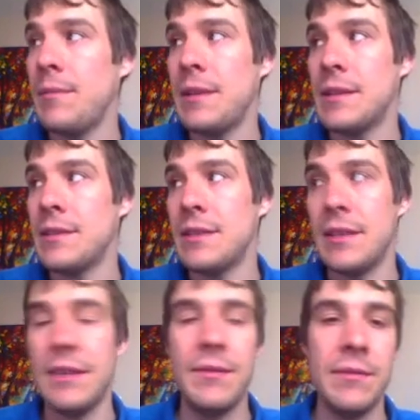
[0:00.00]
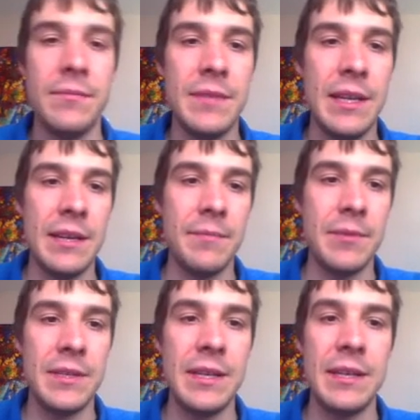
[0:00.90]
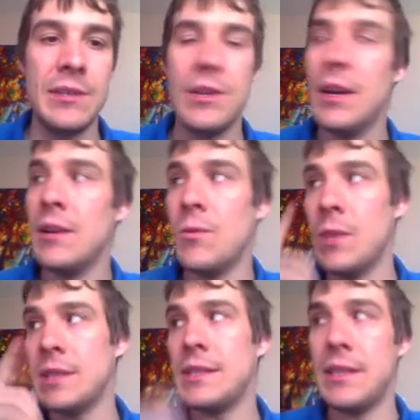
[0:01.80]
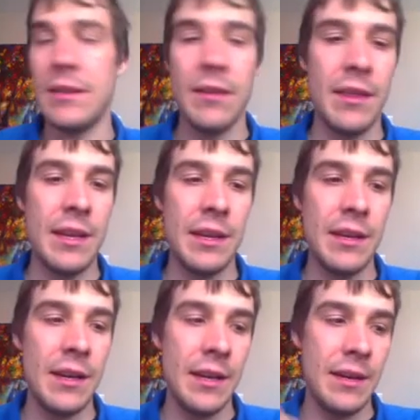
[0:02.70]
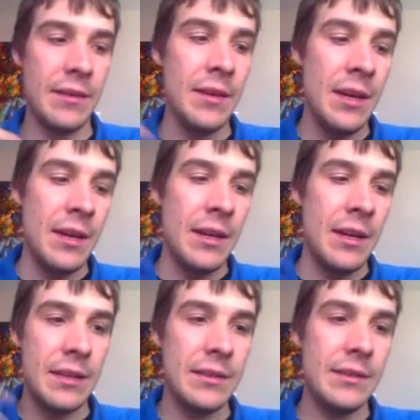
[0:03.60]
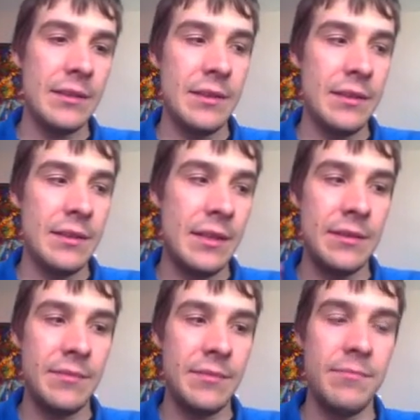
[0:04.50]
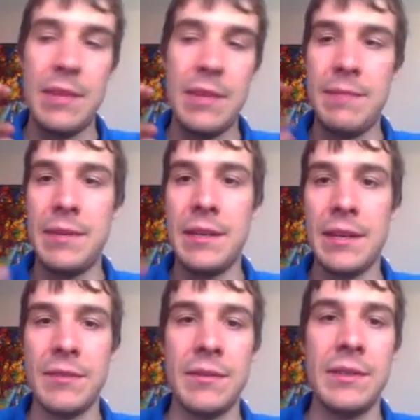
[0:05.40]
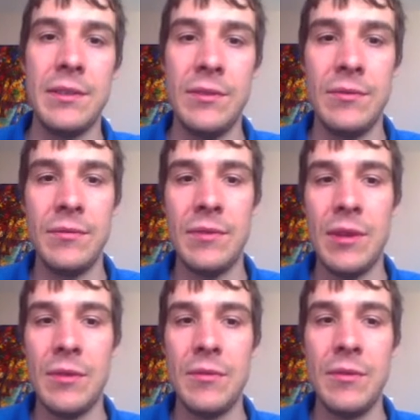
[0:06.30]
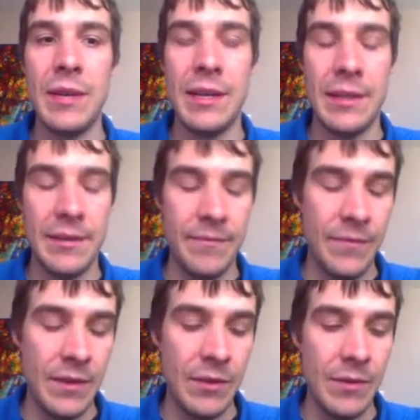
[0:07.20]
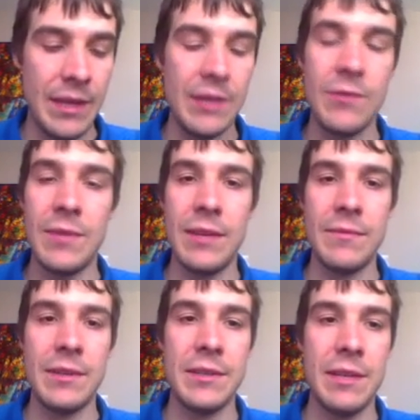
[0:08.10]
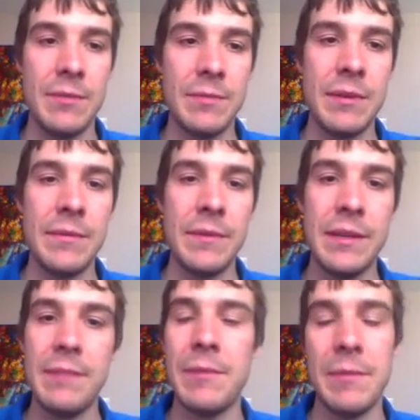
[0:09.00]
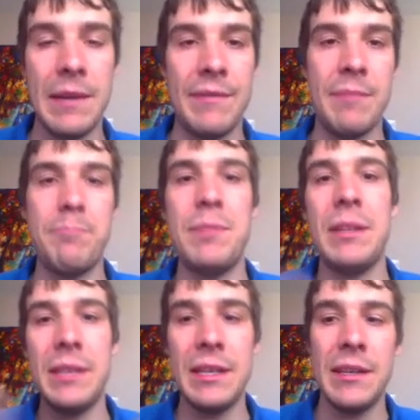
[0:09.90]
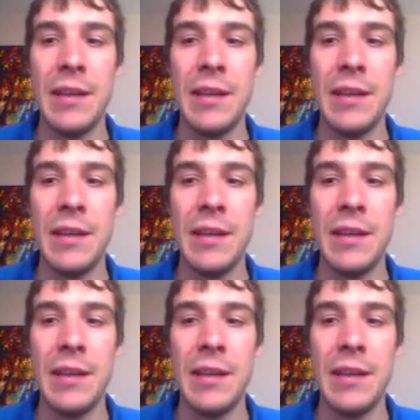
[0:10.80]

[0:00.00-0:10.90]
Because if you take a percentage, one single thing is maybe not going to go the way that you want when you're talking about probability, but when you have a billion